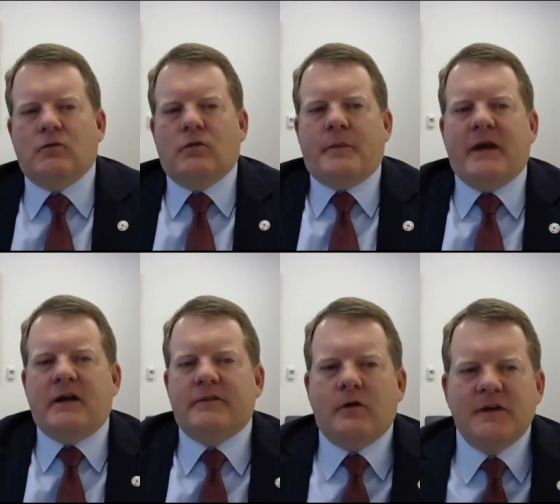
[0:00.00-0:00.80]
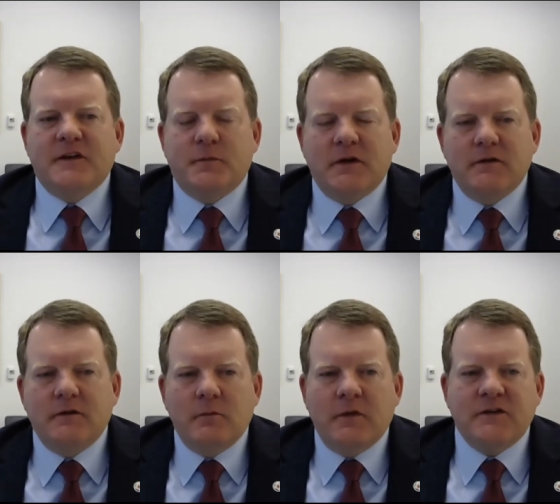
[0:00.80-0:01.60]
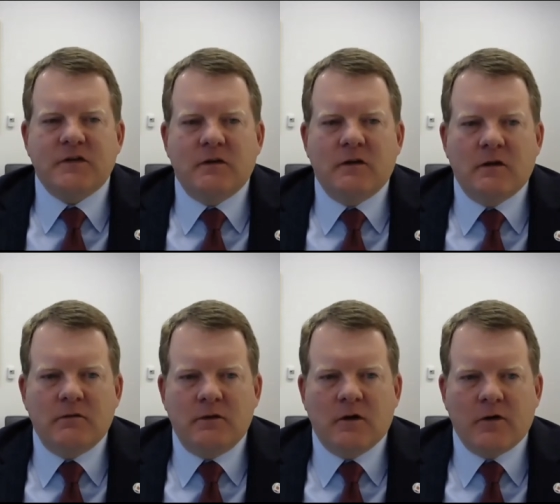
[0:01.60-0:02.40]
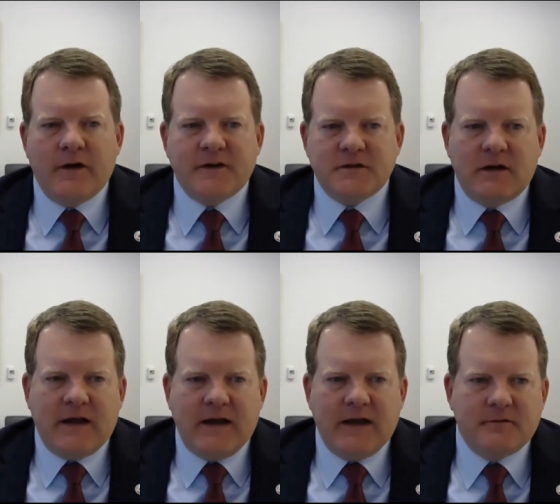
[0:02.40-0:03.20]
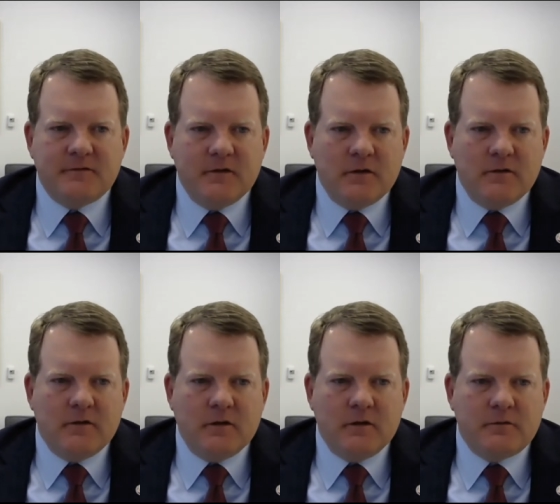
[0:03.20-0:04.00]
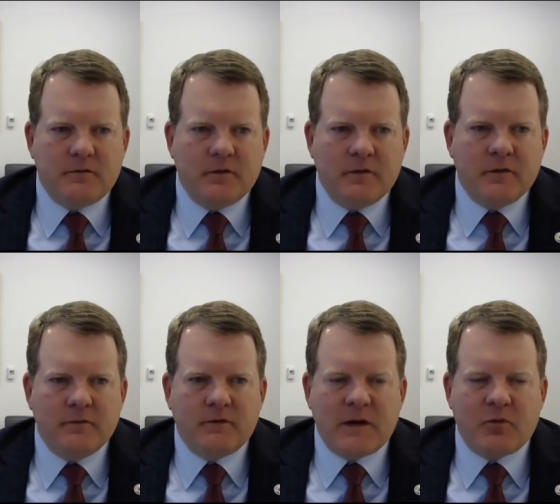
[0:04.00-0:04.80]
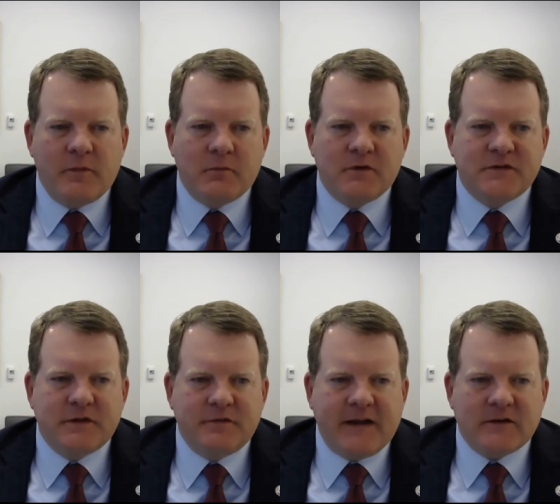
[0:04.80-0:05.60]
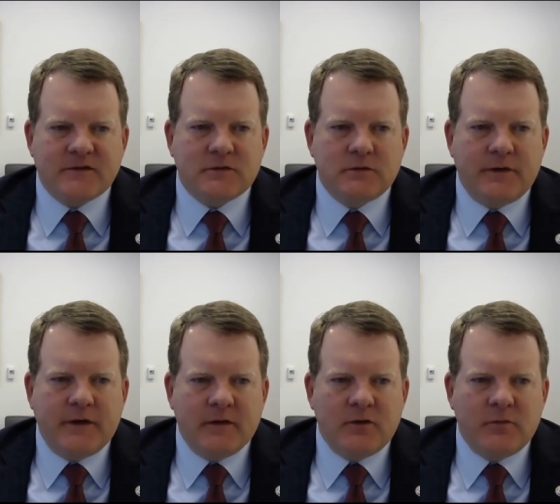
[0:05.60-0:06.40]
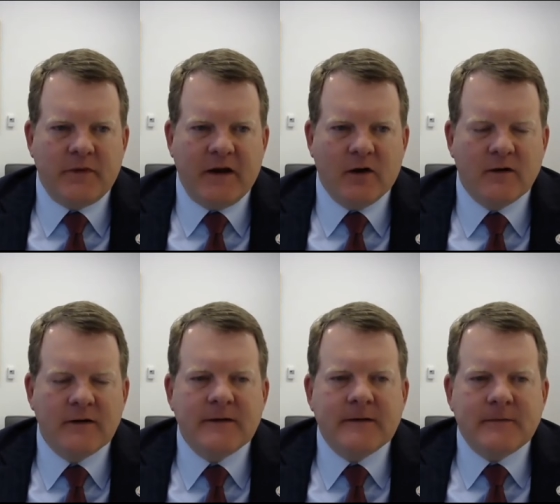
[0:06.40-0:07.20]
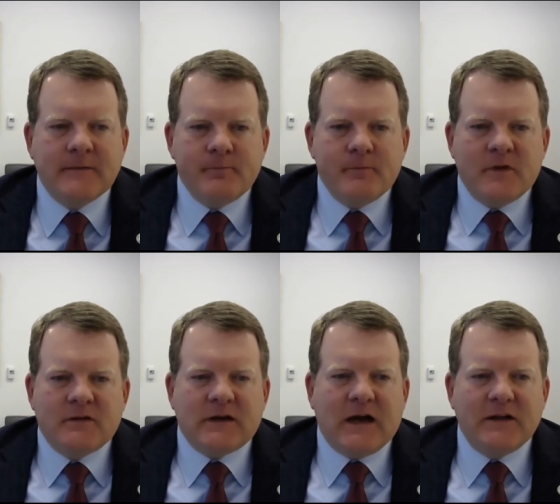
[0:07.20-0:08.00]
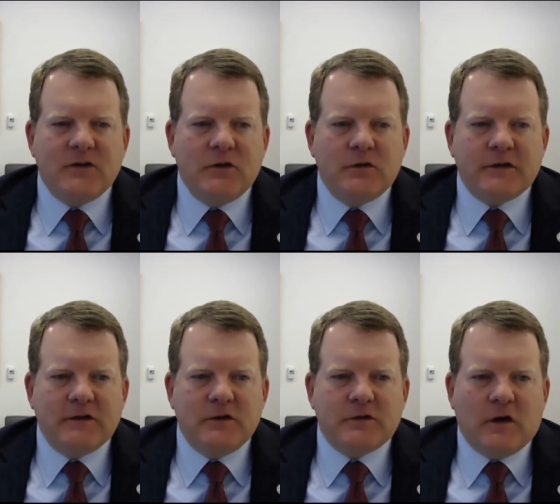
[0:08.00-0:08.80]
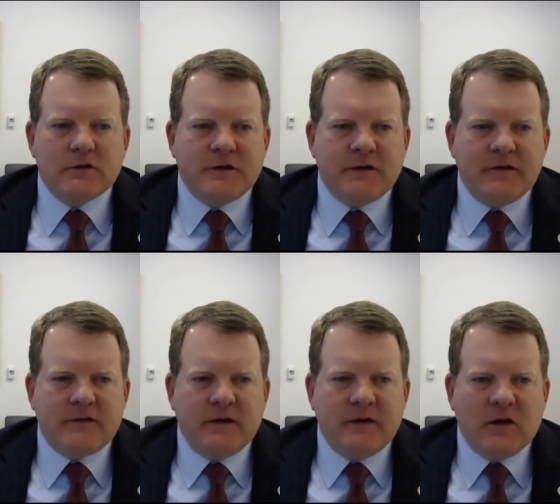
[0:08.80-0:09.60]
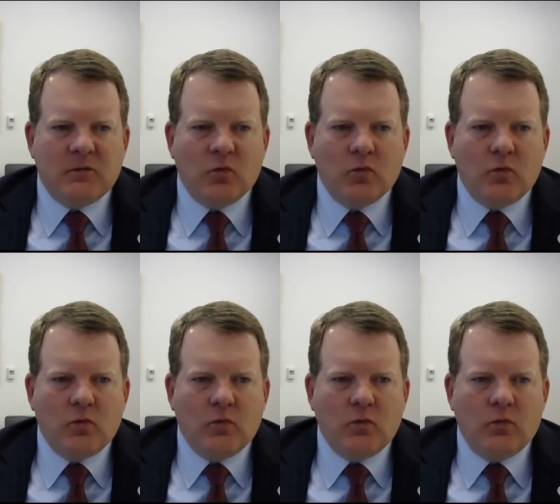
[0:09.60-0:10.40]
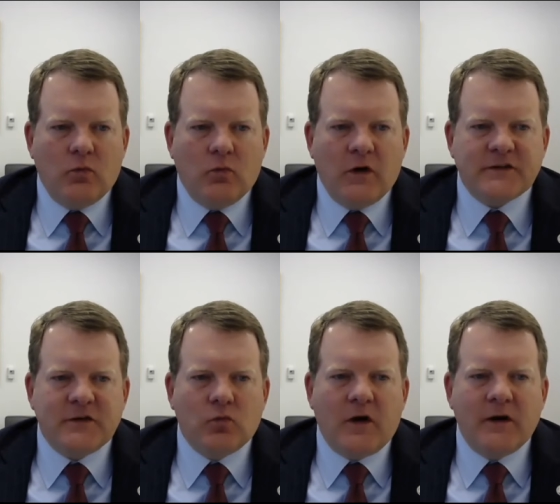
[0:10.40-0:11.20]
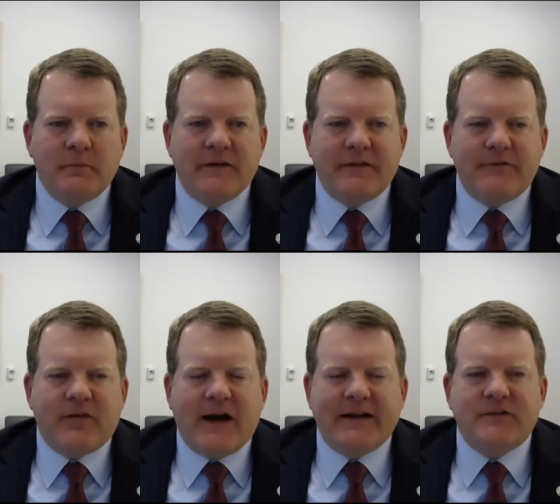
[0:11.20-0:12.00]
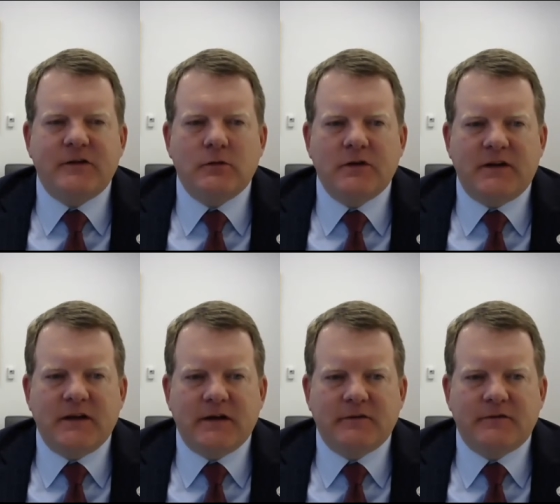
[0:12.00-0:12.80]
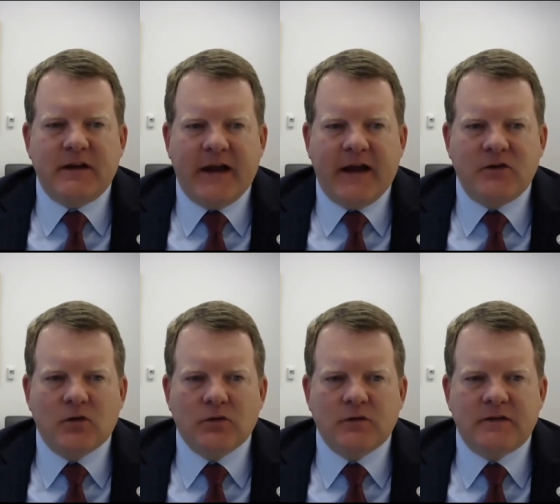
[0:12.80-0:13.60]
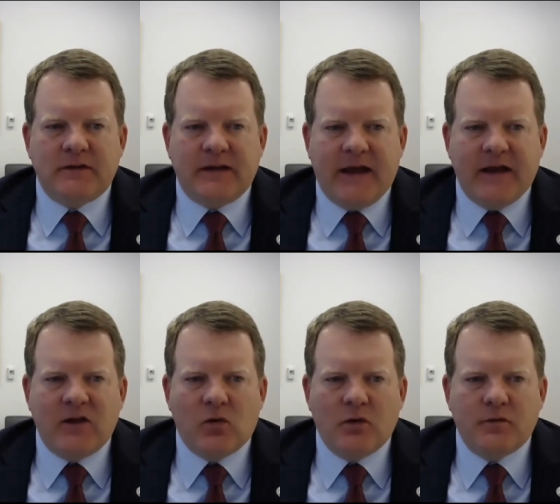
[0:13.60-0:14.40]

repetitive on this, but you mentioned the inauguration today of, of, of a couple members of council and the new mayor Todd, you said you talked to, to him. What's your one bit of advice you would give Daniel today going